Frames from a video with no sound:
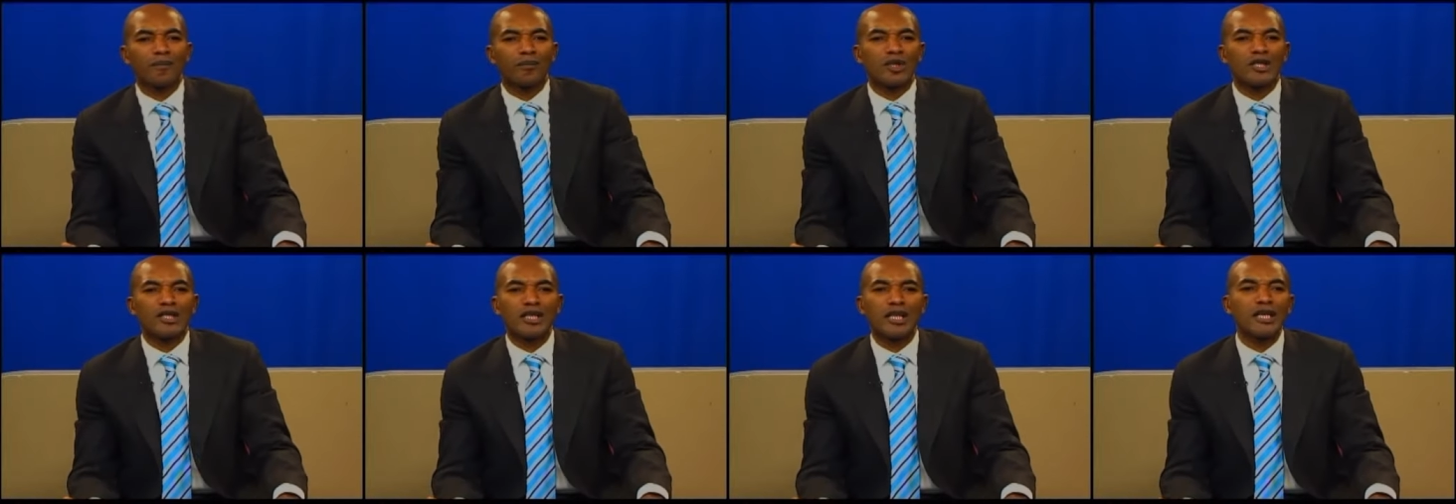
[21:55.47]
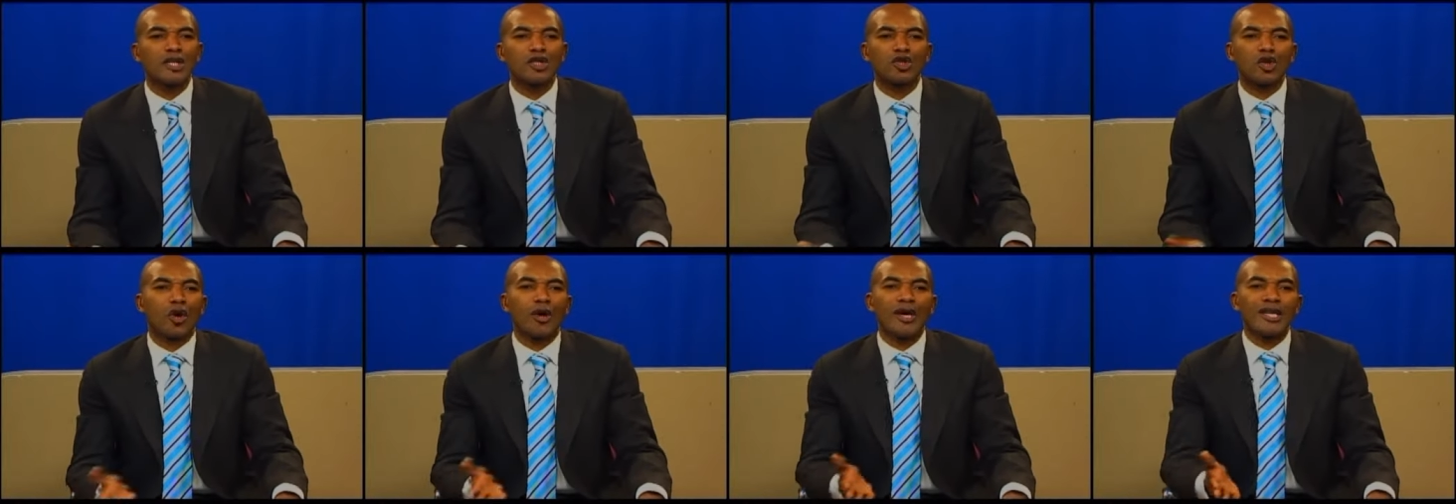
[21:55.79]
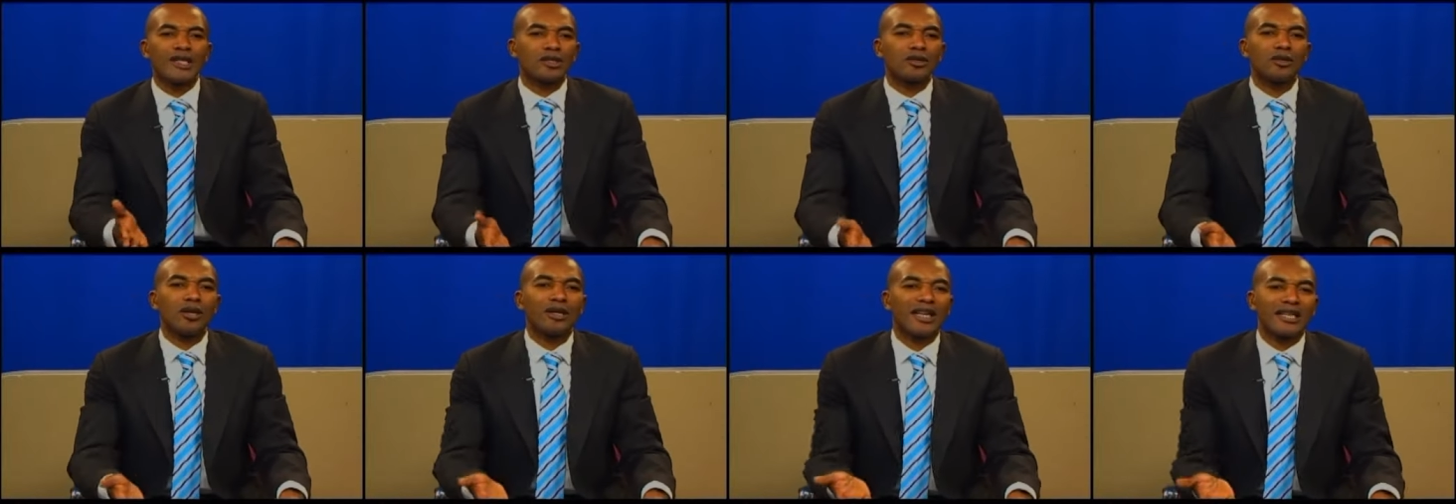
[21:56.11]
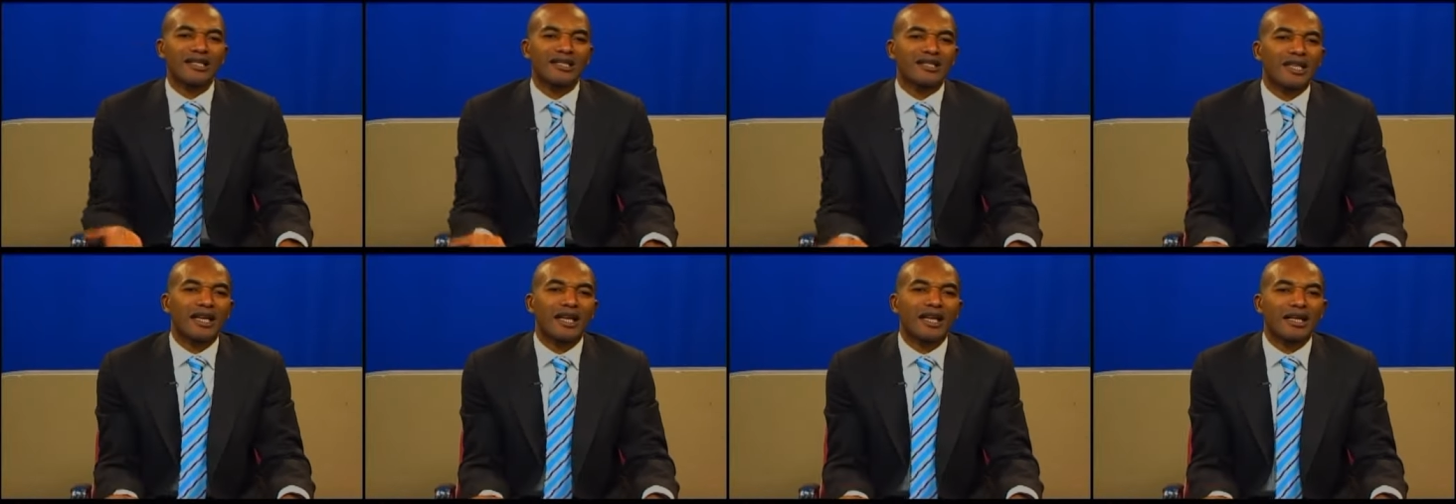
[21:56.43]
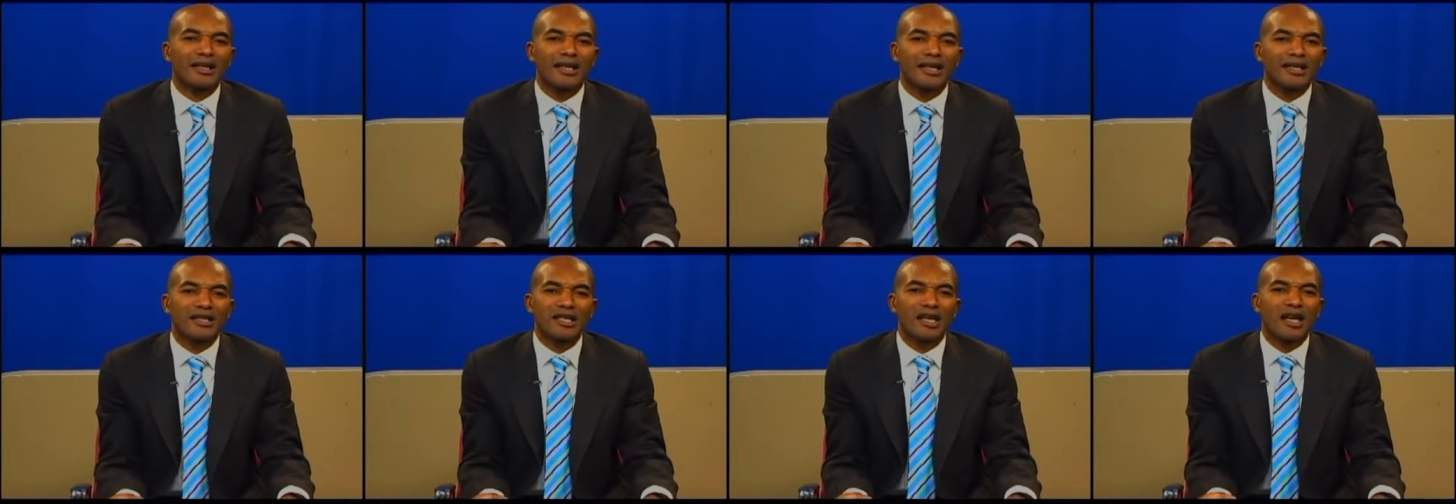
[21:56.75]
See, so it's not a
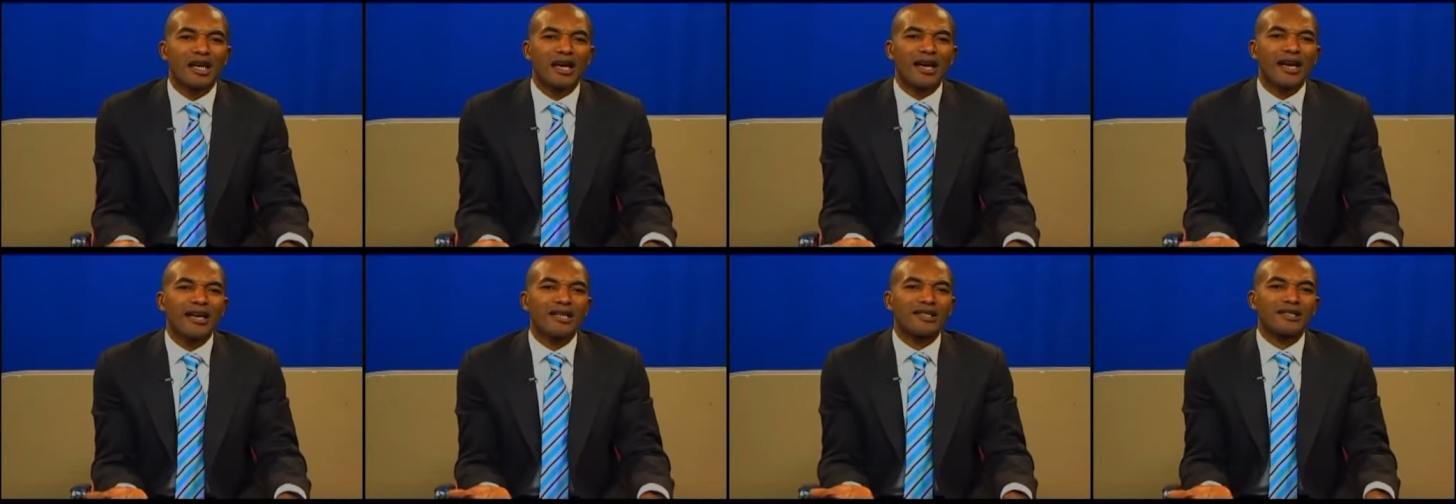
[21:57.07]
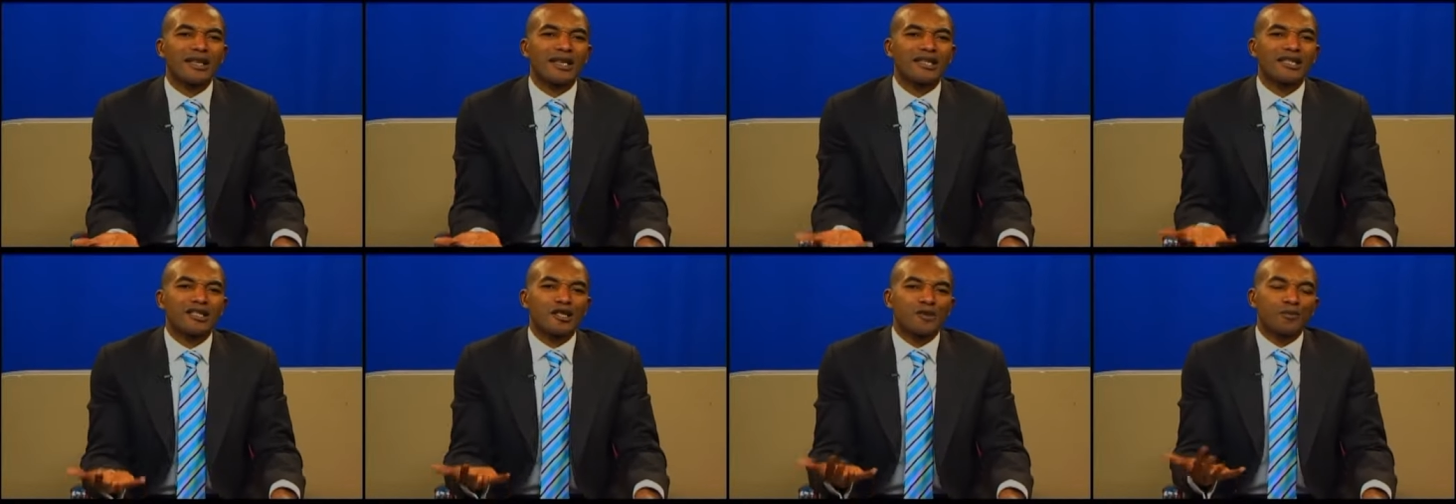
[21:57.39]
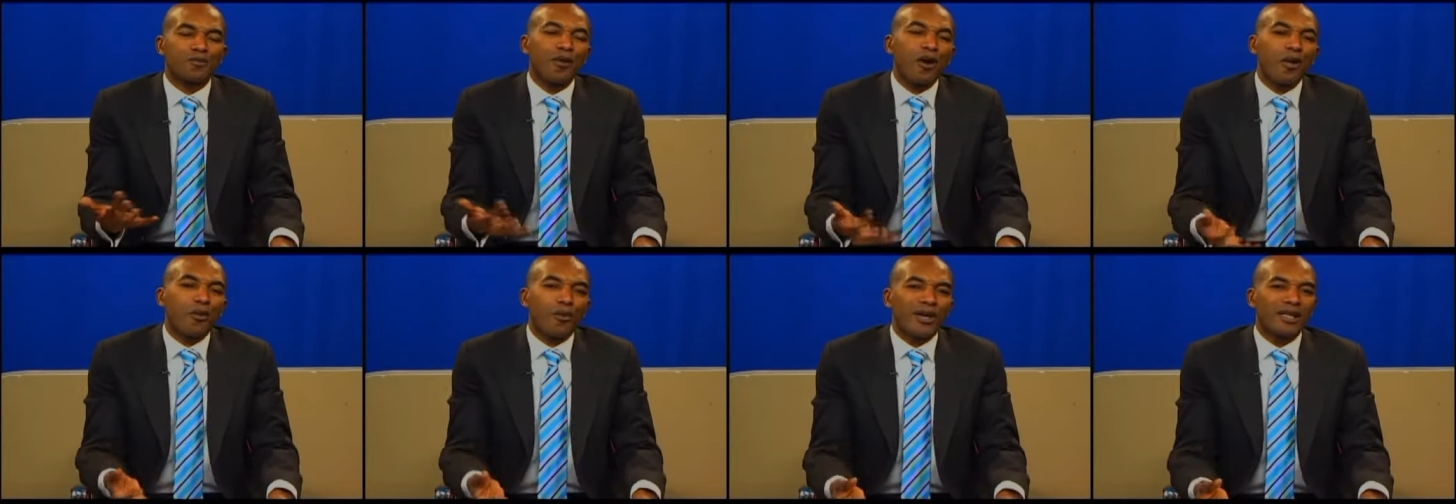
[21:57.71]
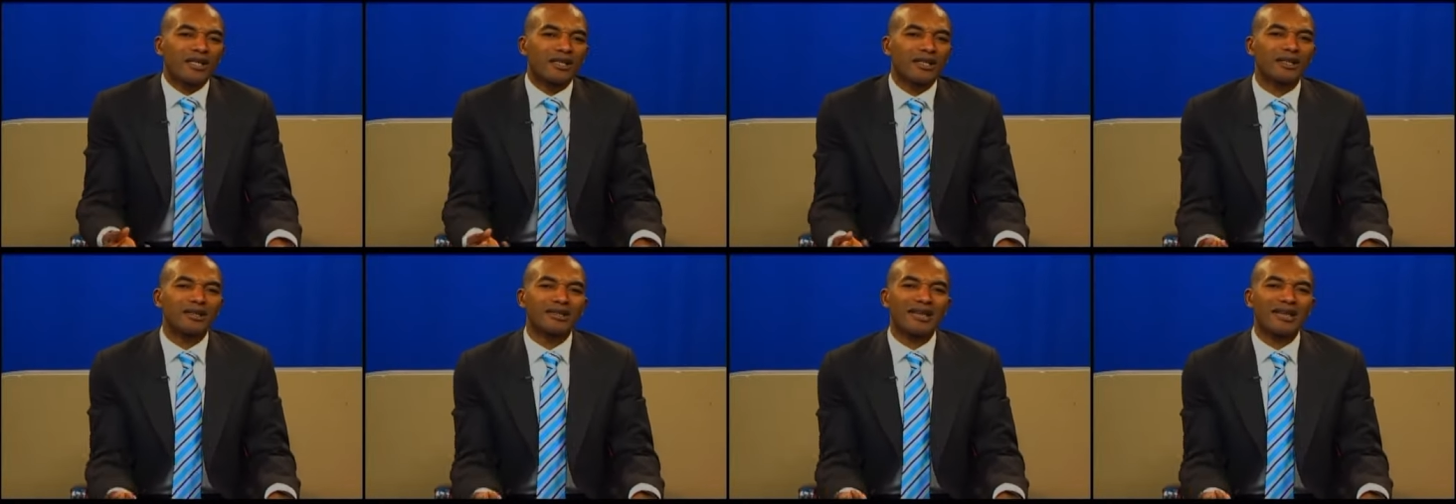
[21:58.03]
sickness, it's a spirit